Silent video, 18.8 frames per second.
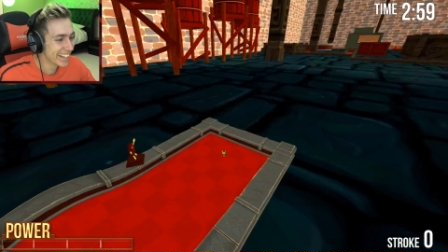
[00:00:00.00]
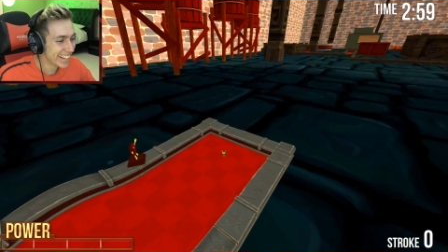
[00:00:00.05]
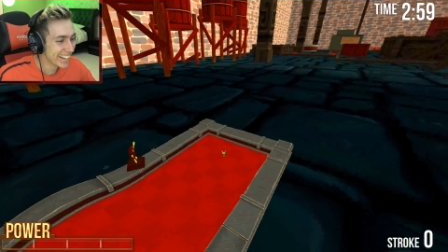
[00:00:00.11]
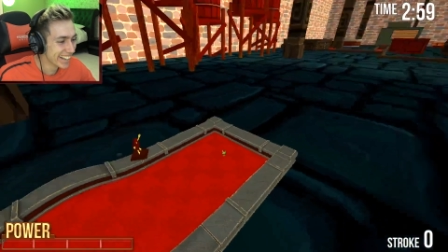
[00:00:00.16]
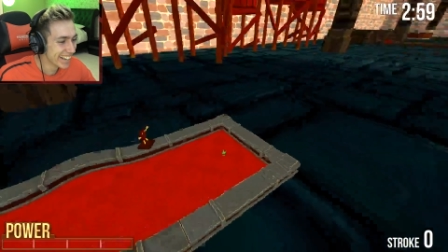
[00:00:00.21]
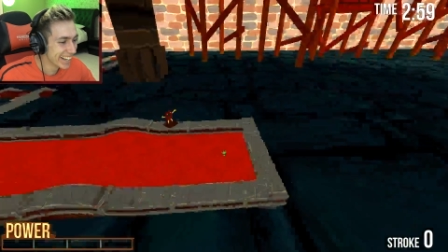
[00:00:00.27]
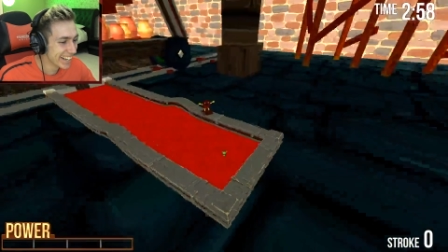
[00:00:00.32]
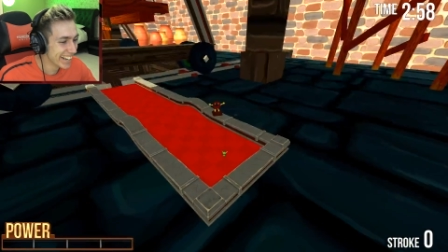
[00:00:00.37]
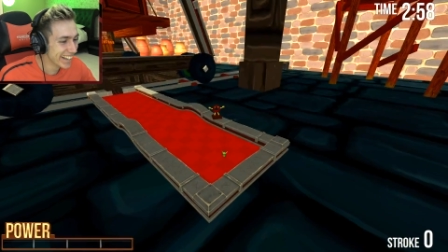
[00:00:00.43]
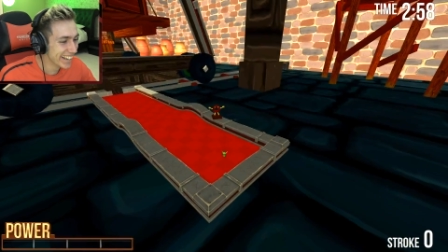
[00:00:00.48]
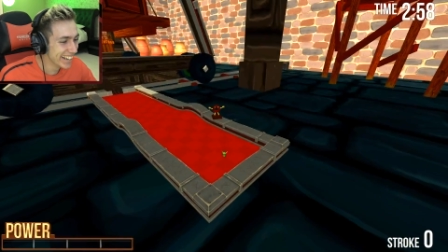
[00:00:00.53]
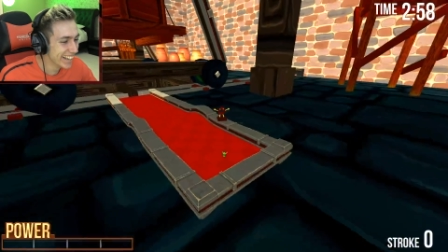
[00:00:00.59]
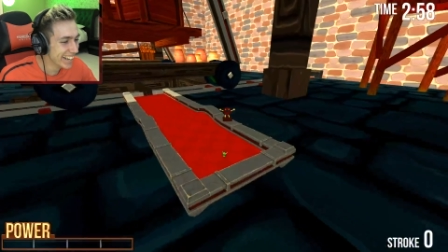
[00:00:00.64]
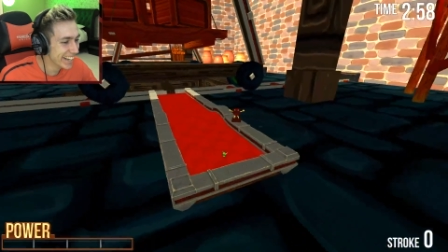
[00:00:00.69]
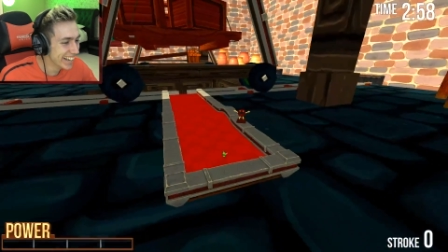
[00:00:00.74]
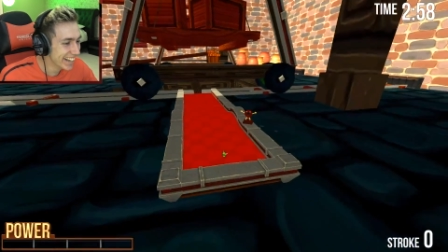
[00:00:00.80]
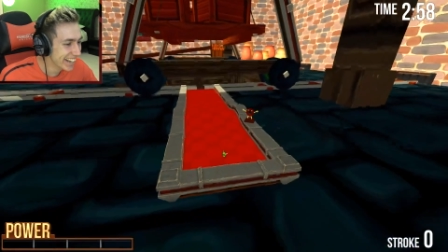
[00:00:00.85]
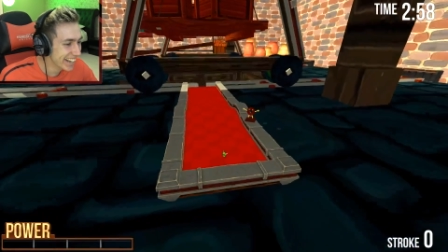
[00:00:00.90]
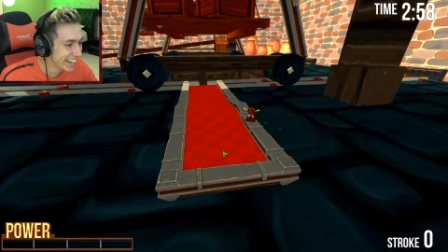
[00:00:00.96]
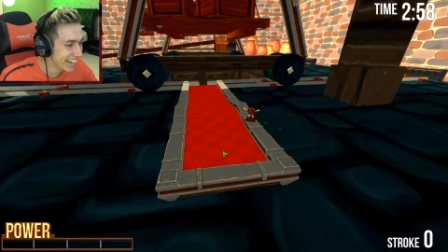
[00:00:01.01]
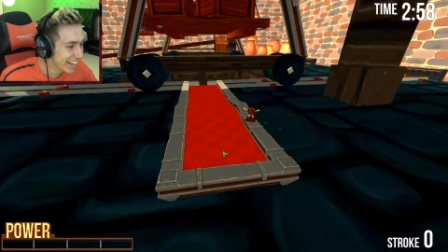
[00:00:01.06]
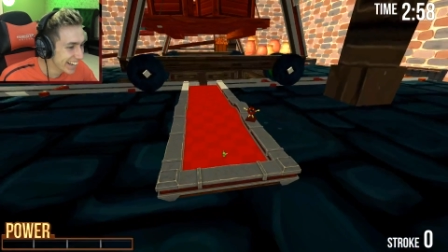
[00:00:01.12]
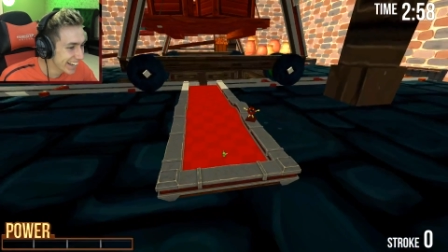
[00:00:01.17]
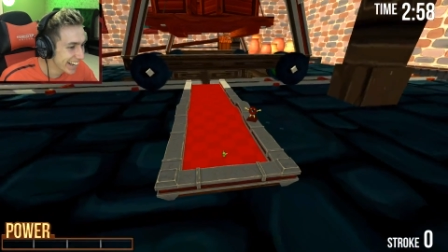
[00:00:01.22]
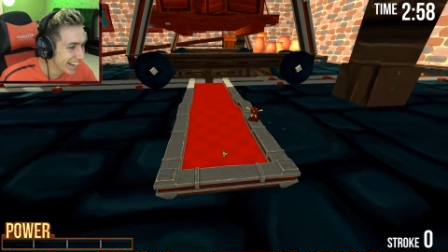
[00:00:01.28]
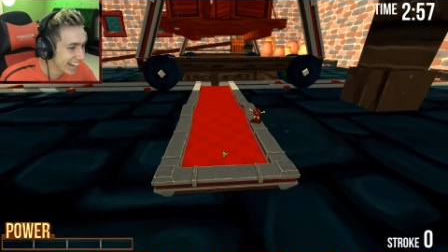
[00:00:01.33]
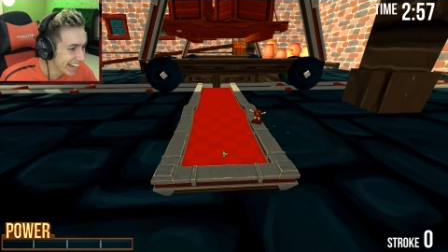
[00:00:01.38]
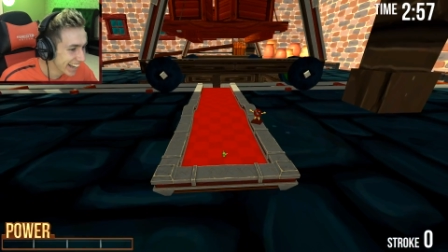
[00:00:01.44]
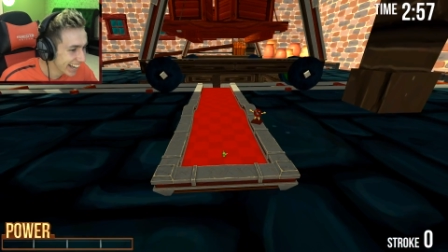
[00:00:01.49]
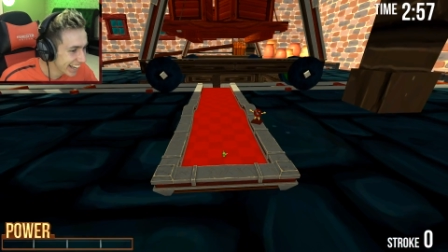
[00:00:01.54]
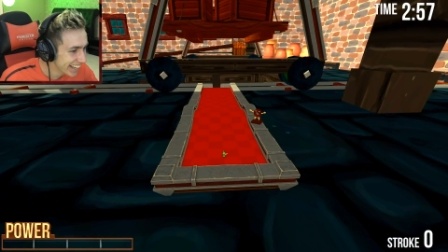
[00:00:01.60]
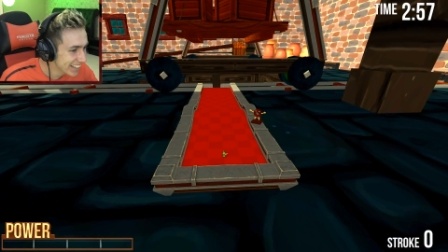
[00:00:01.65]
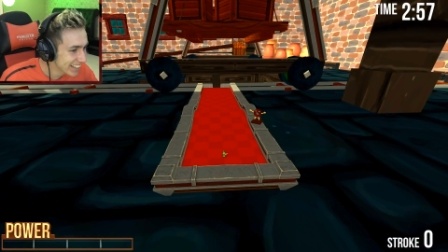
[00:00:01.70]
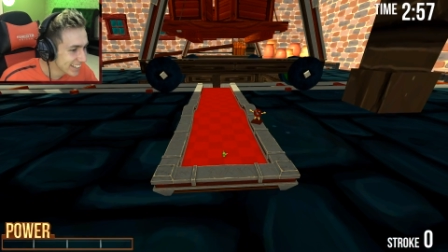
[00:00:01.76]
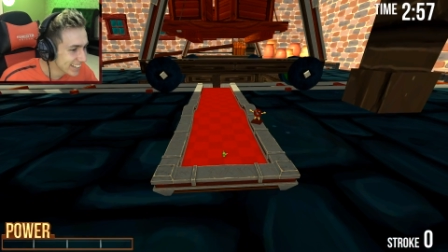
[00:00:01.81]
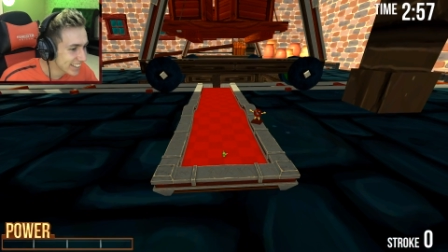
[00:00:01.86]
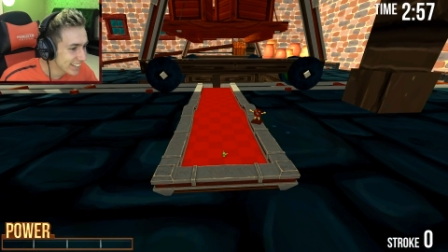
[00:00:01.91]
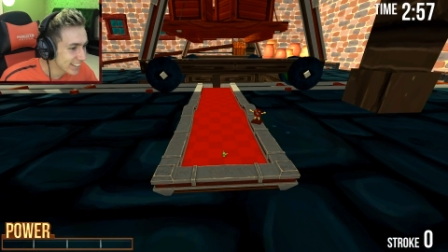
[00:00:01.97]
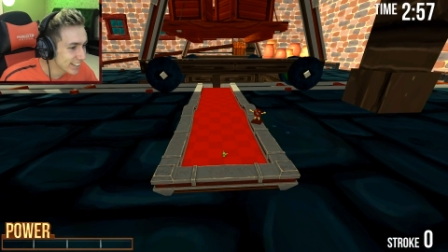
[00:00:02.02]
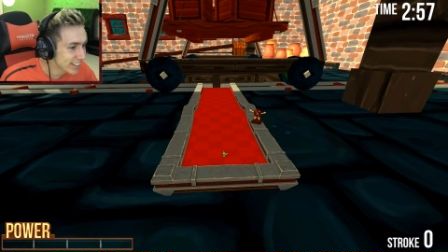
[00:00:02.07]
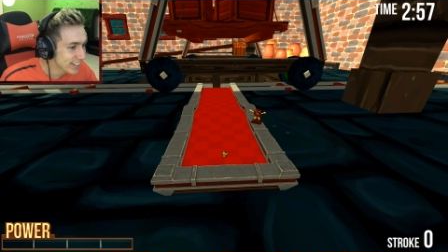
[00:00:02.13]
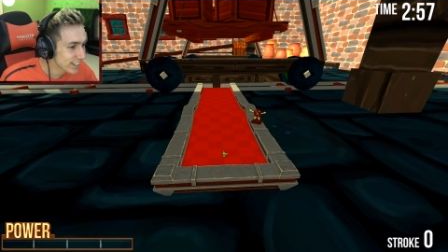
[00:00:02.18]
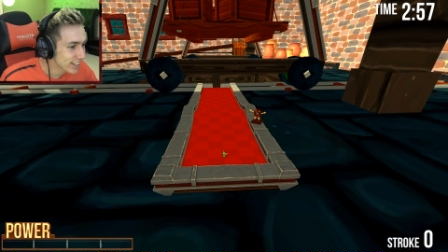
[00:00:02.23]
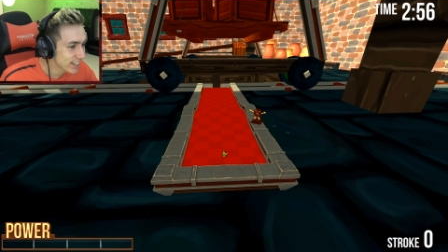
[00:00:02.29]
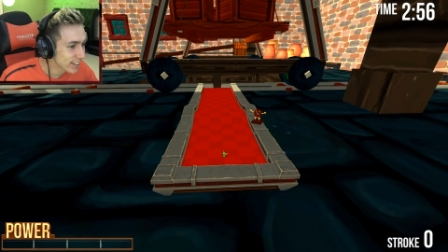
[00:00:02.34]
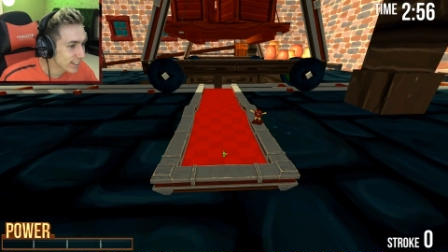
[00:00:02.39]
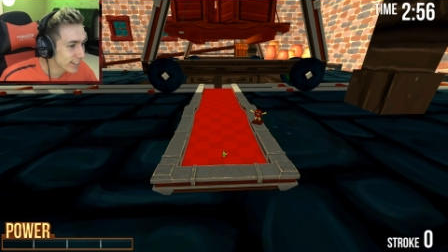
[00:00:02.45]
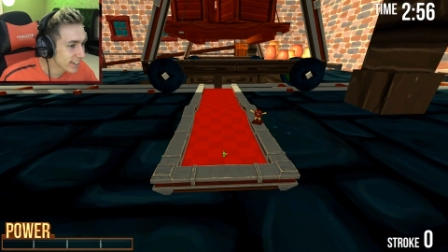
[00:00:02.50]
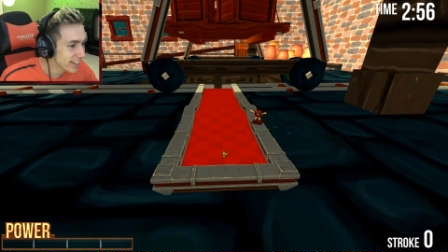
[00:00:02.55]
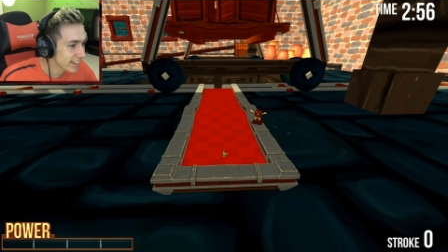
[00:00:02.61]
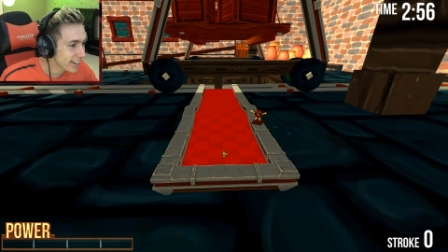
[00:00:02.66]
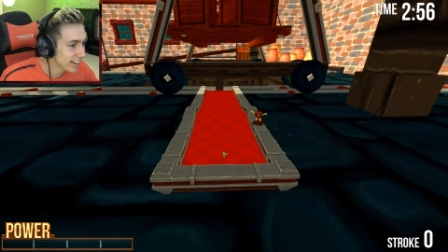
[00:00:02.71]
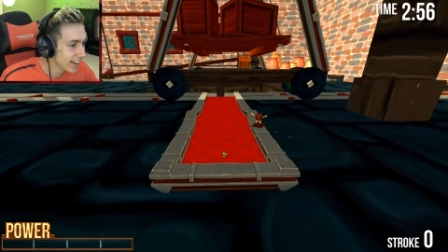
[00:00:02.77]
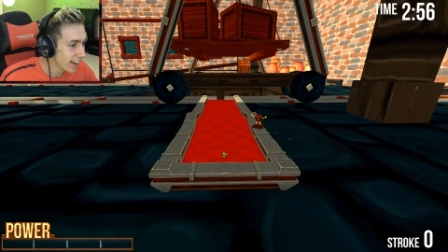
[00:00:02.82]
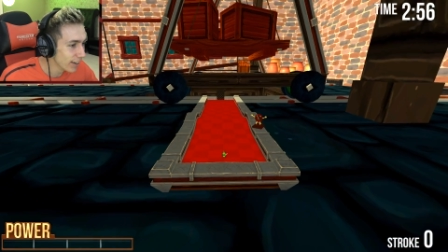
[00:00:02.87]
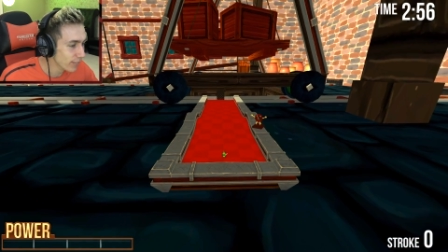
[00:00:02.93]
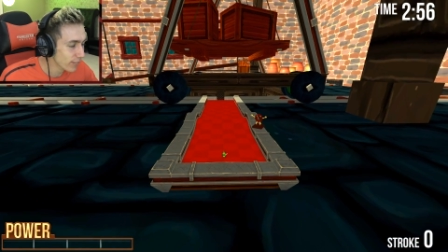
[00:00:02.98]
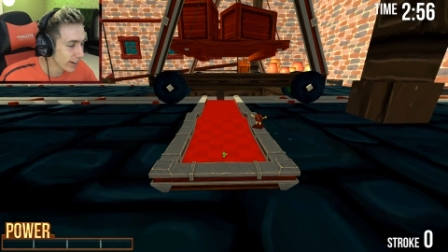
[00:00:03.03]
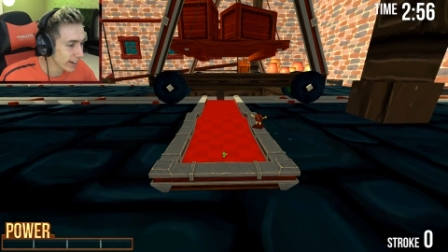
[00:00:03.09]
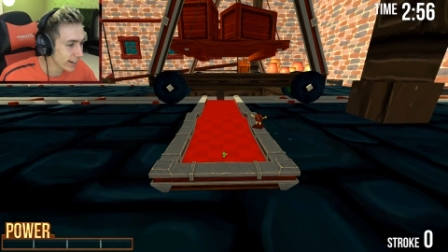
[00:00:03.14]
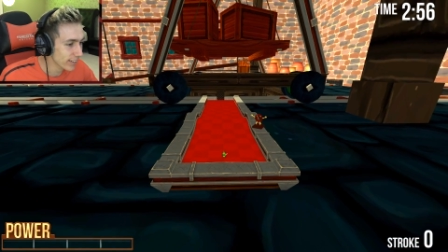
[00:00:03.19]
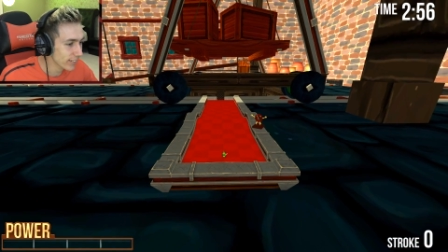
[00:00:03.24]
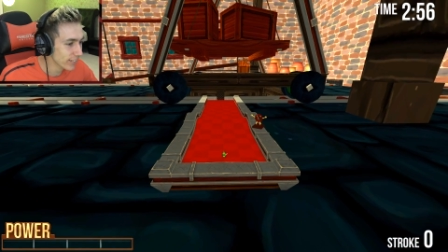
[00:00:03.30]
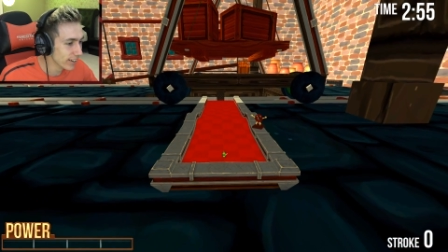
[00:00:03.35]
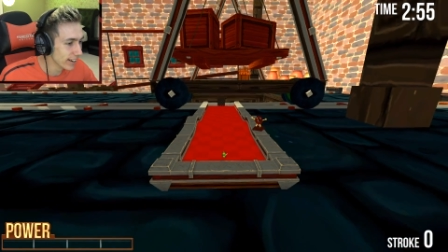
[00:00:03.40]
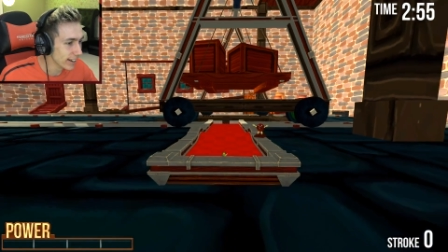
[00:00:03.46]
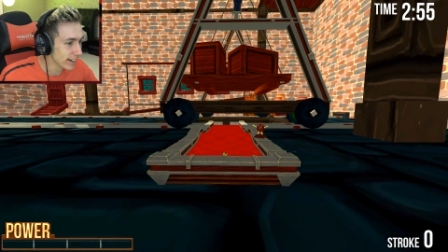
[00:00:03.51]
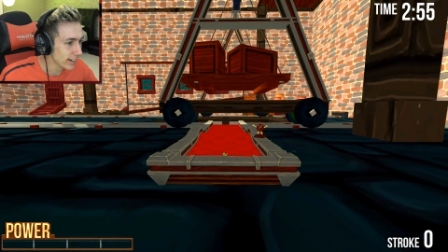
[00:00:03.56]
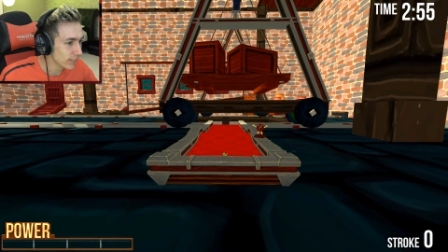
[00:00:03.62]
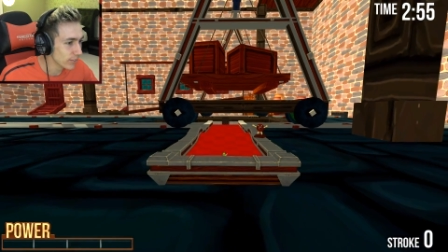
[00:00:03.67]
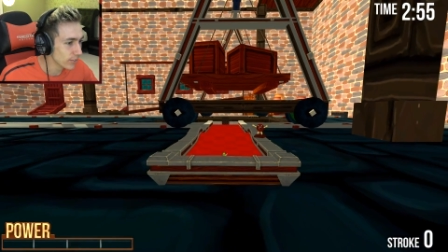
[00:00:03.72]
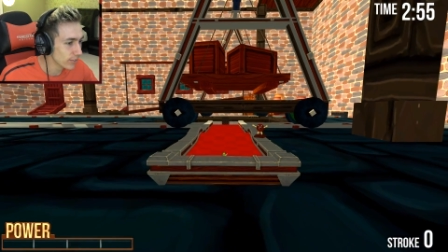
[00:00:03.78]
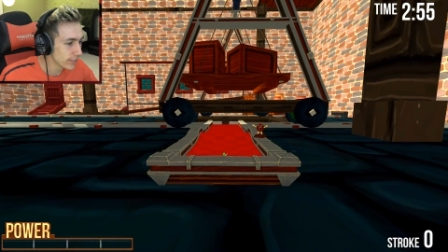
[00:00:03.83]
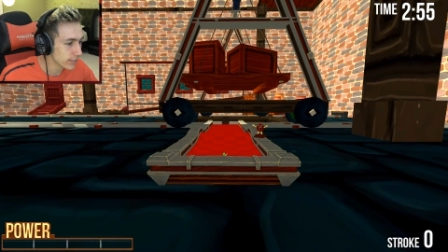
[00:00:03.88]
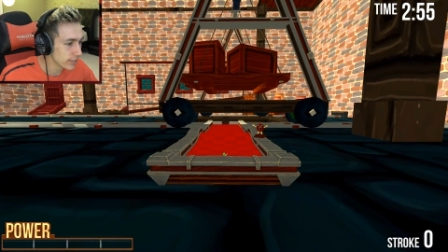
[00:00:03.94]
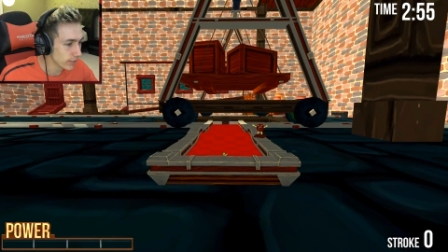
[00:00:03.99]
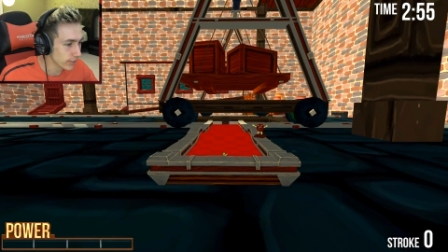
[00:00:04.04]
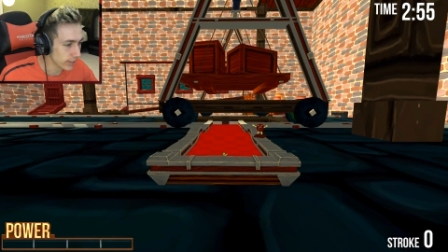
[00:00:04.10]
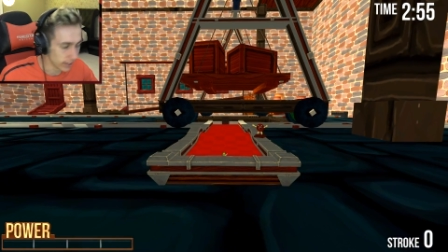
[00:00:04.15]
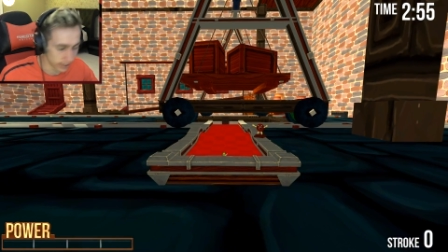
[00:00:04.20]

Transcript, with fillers: pretty common. We wouldn't know. Donut. Oh wait, wait. Donut.